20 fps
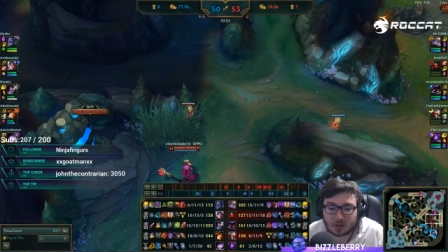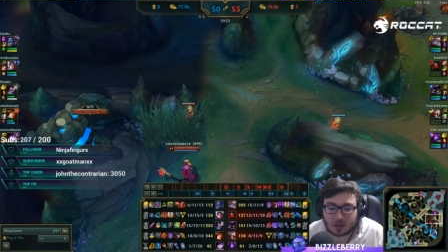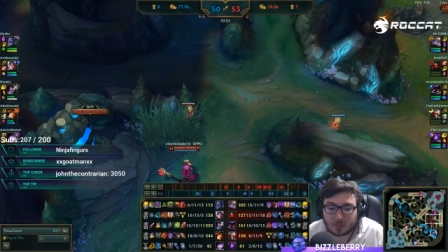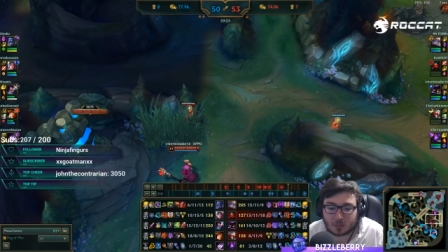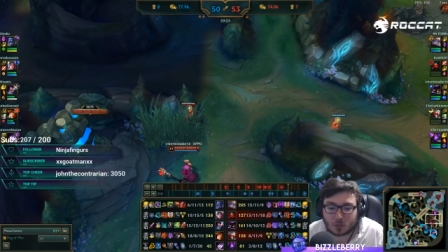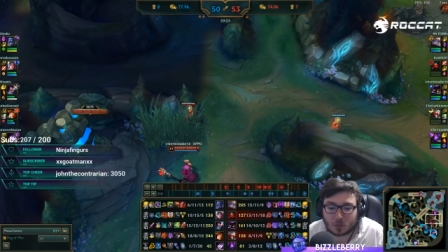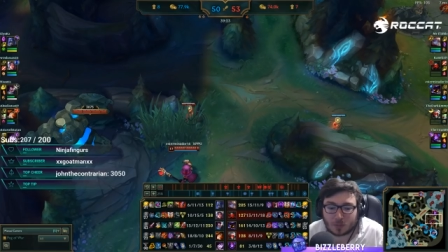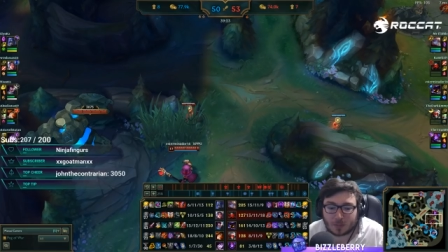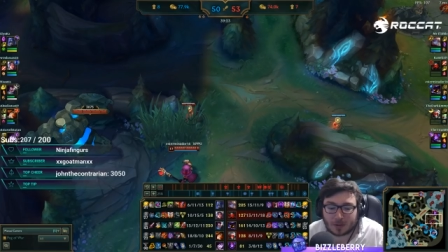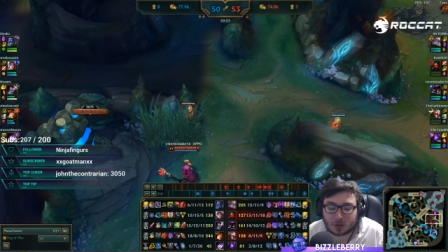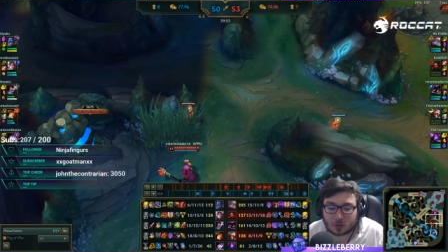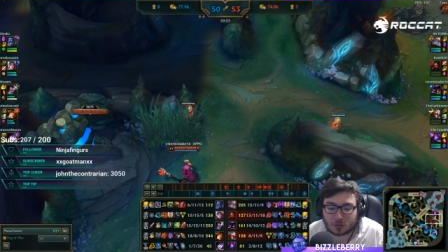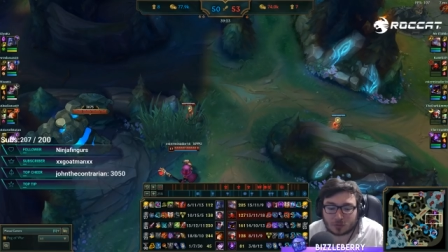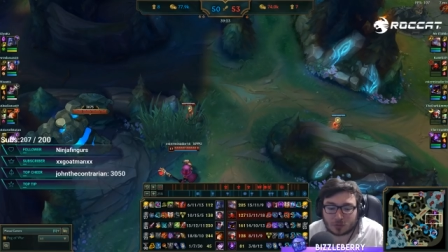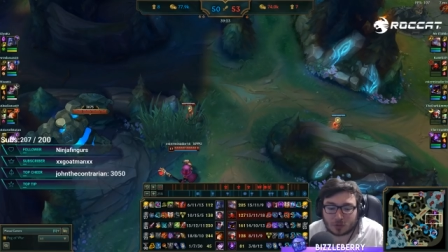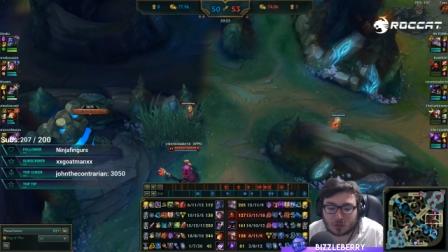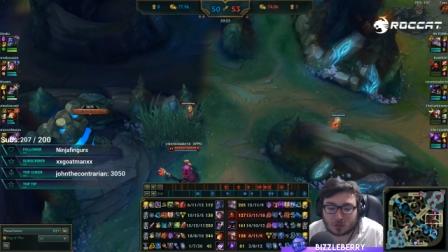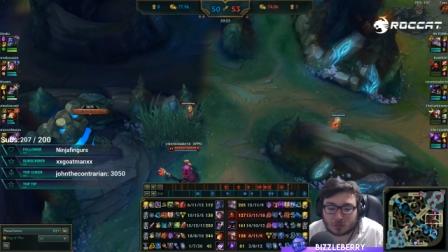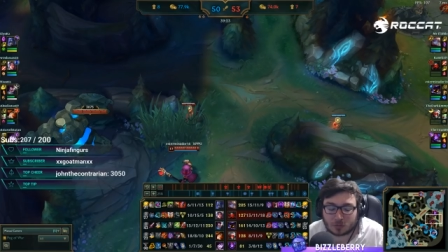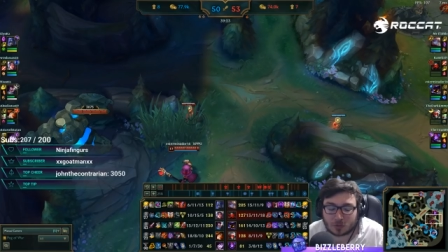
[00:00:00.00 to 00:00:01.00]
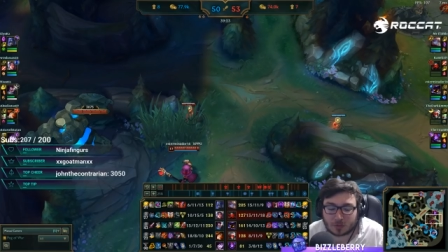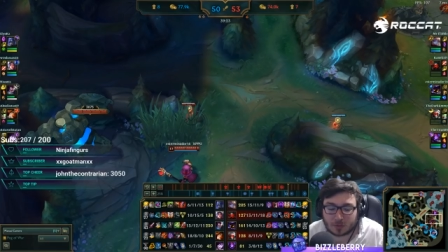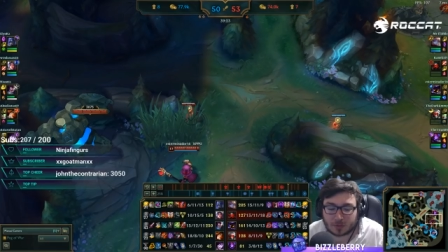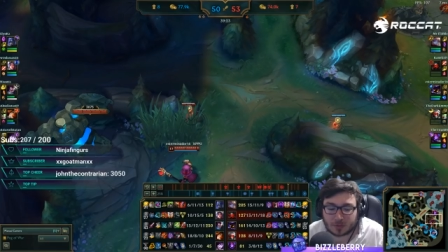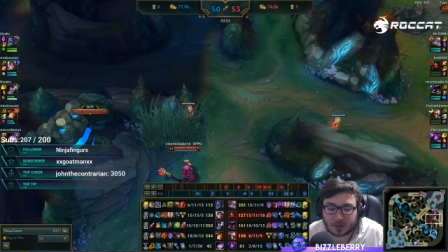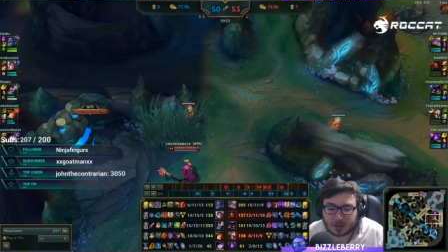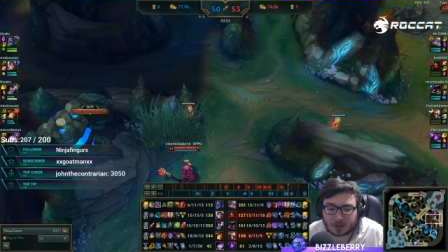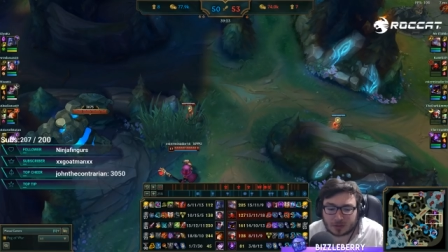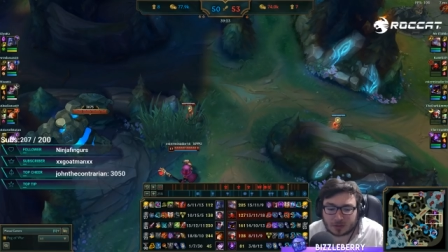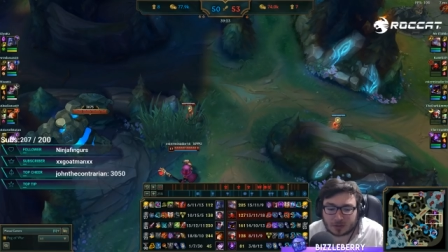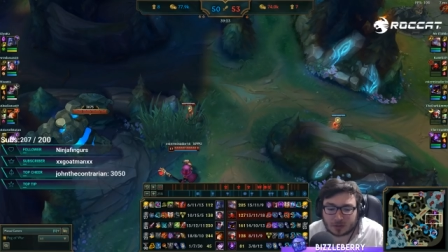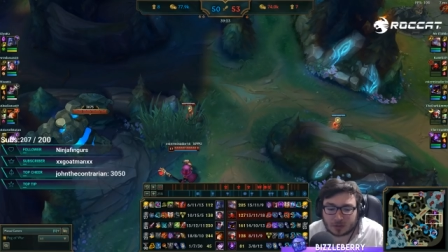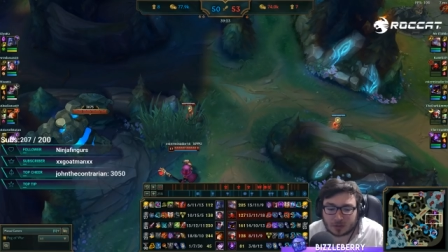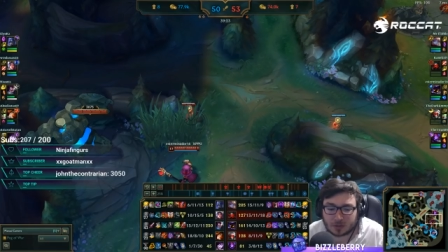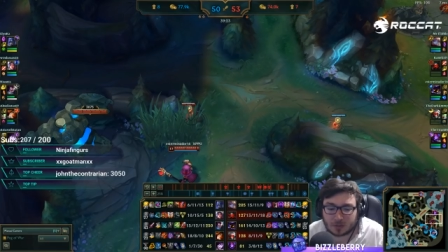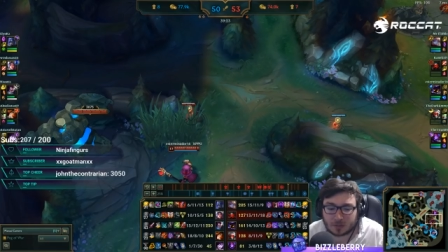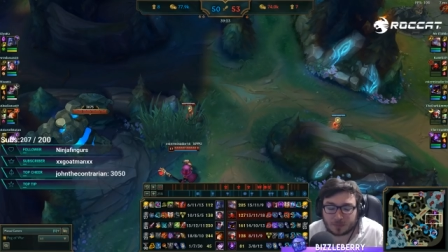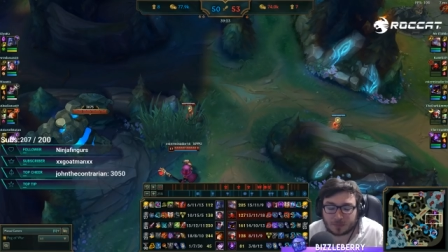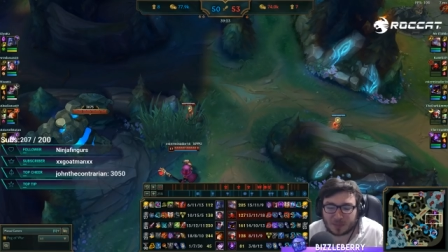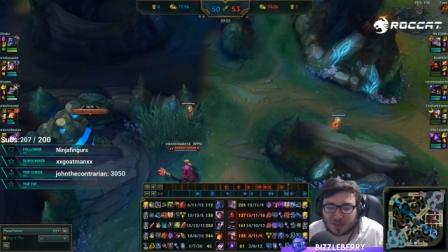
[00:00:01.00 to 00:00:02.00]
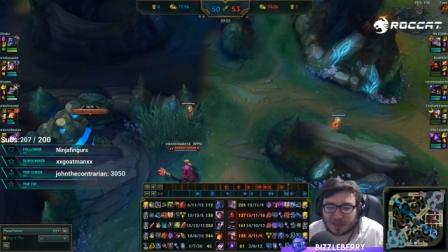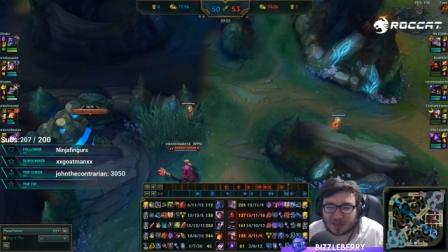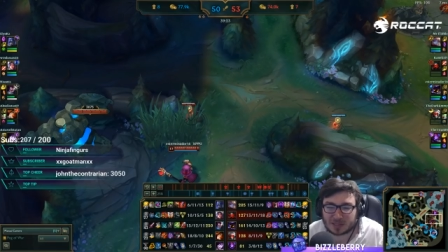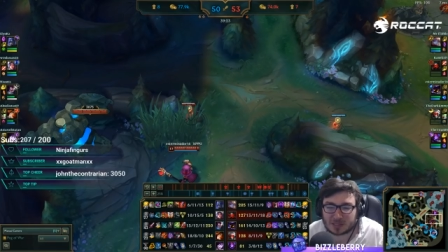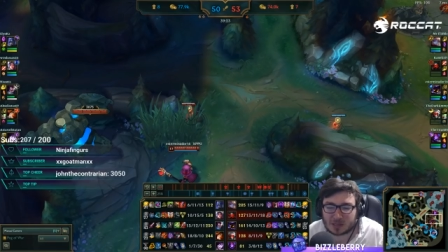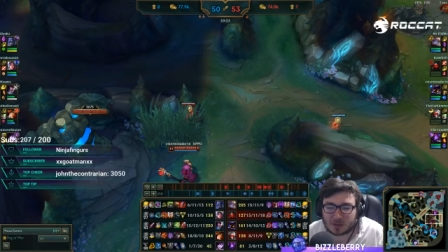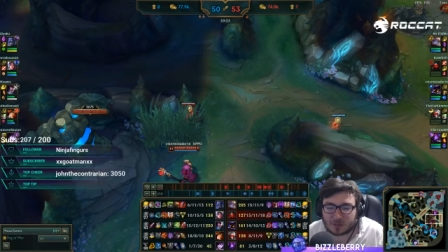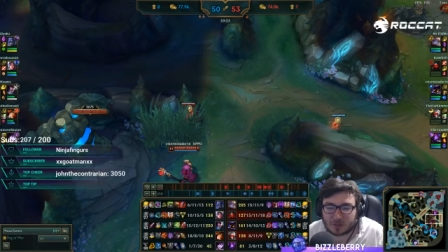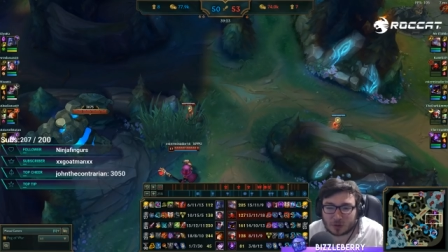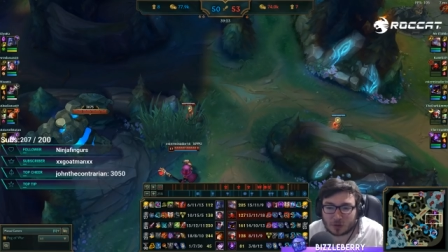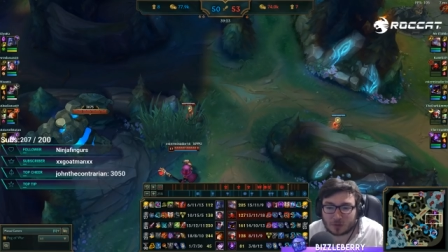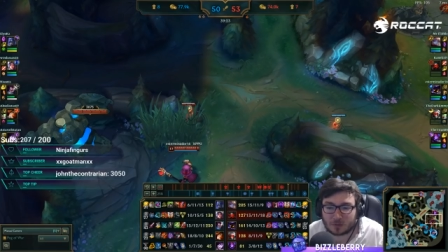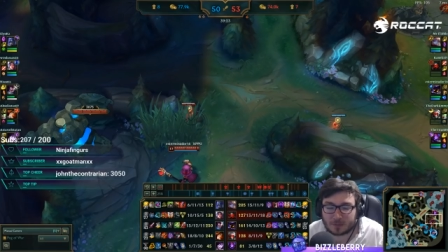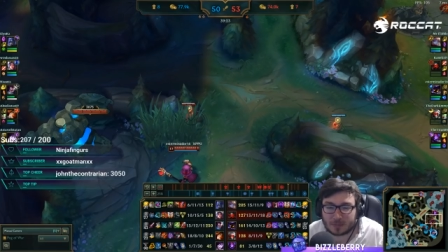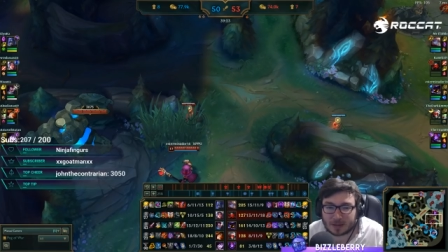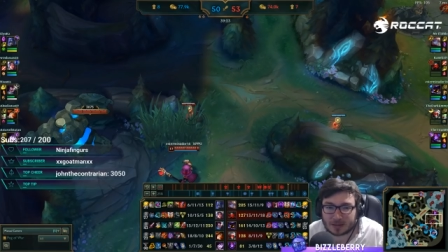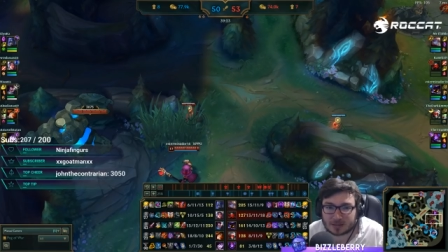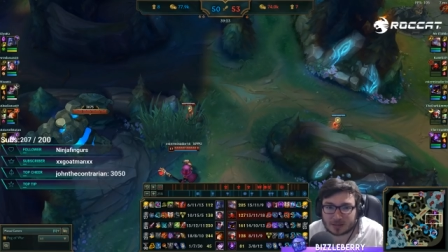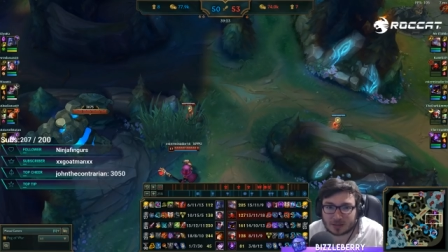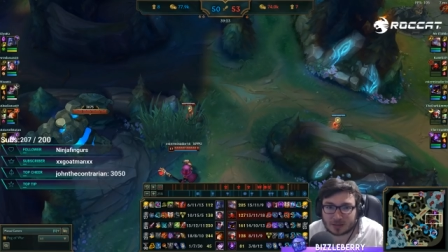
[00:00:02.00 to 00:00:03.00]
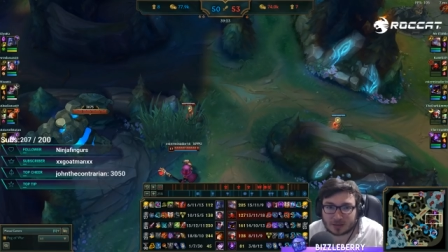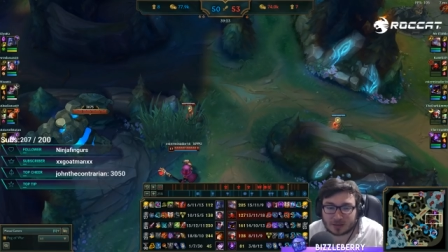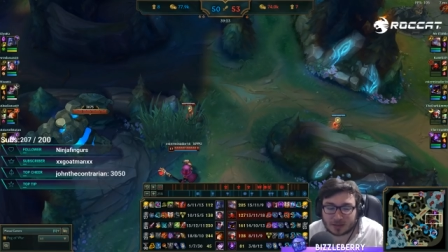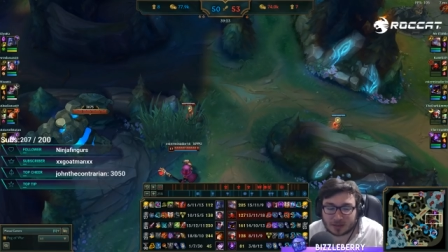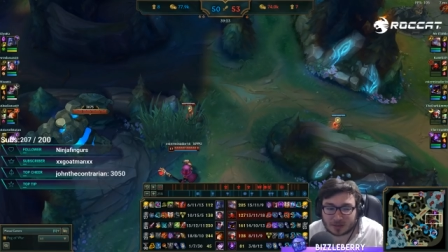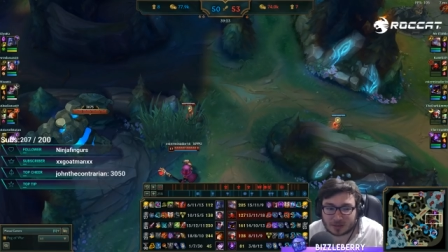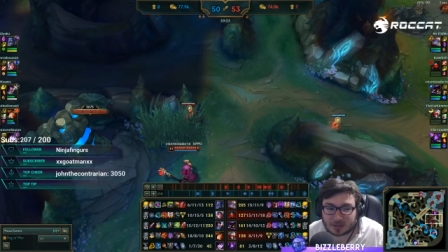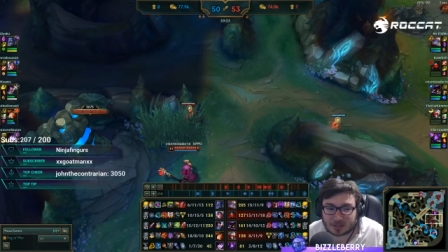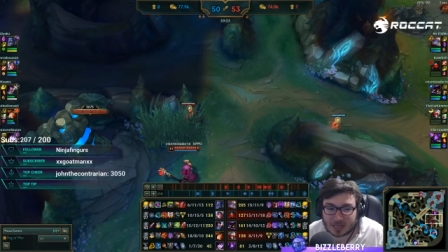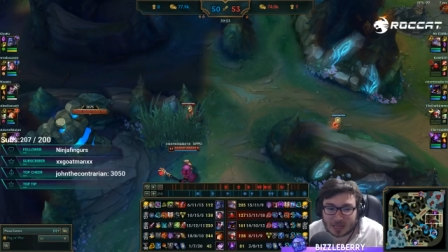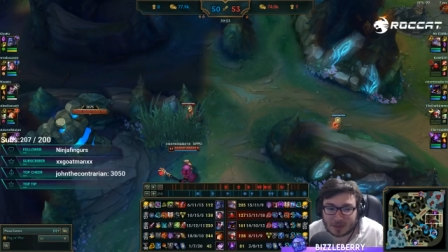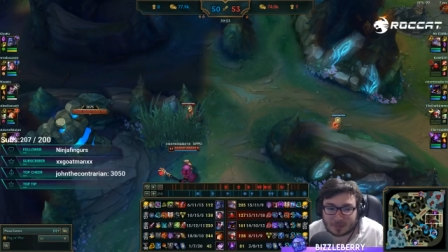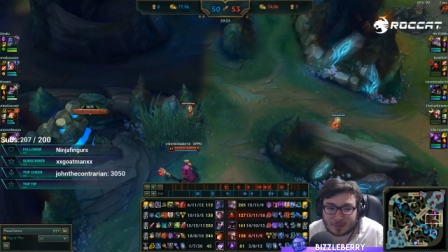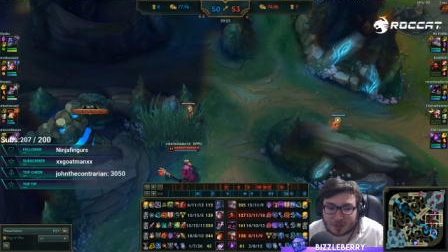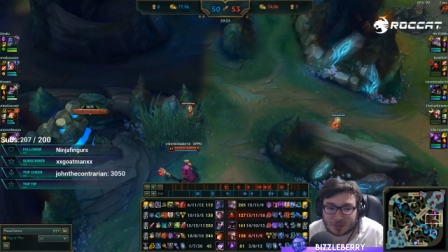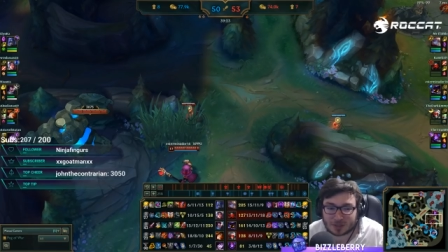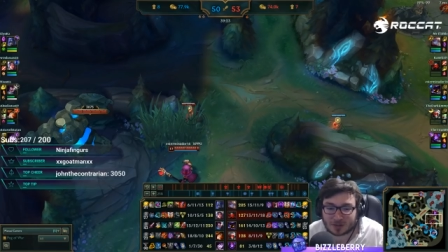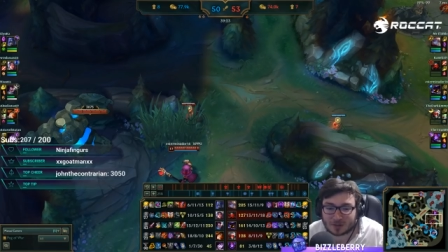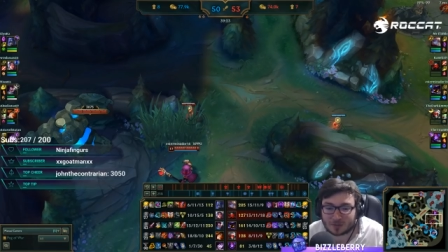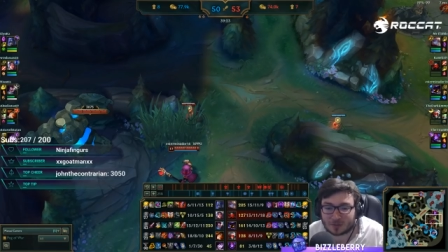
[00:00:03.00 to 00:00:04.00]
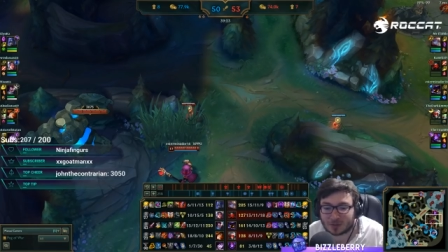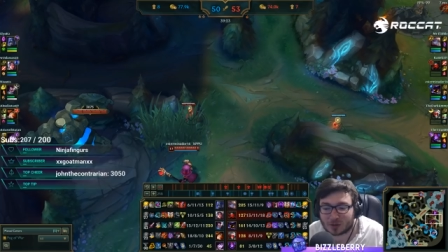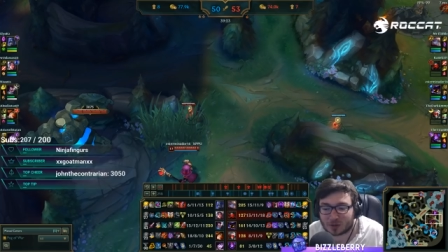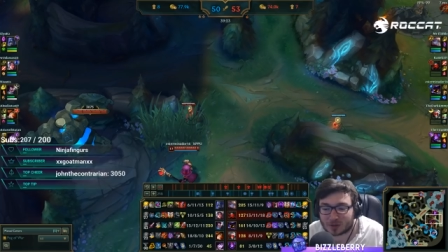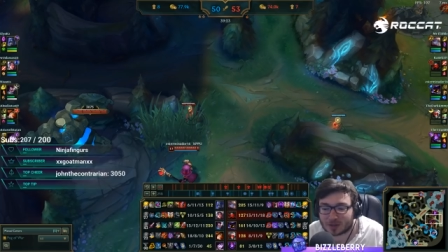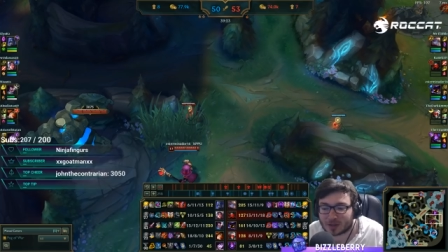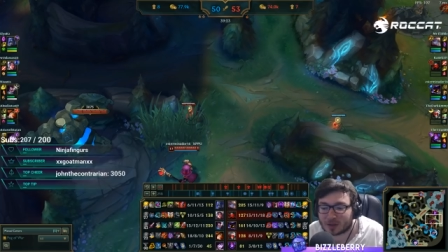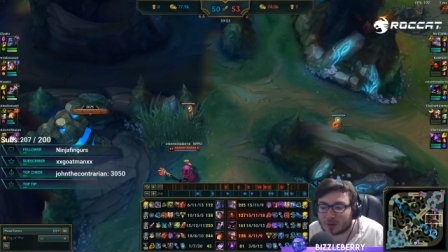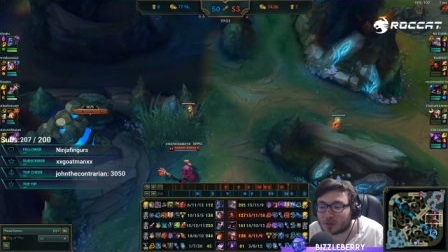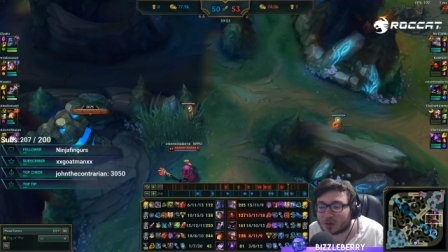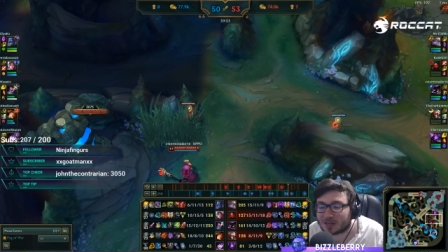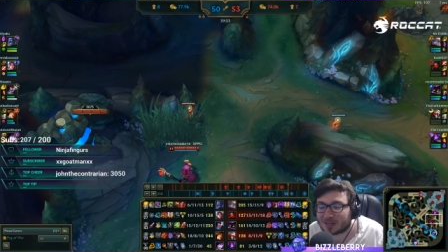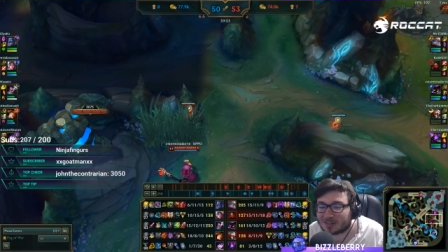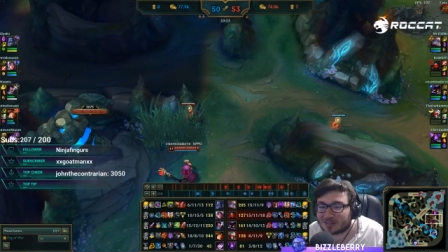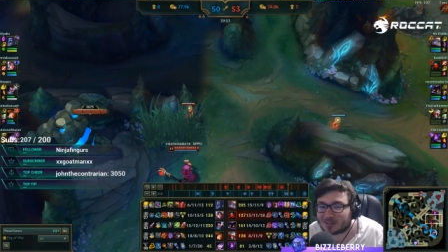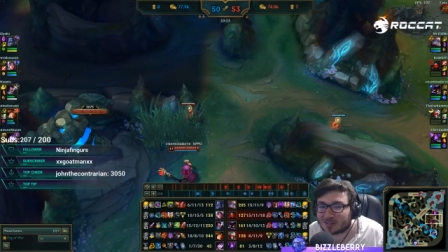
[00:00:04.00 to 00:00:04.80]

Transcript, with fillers: and more about your role rather than taking something off-meta that does damage and I think, okay, you're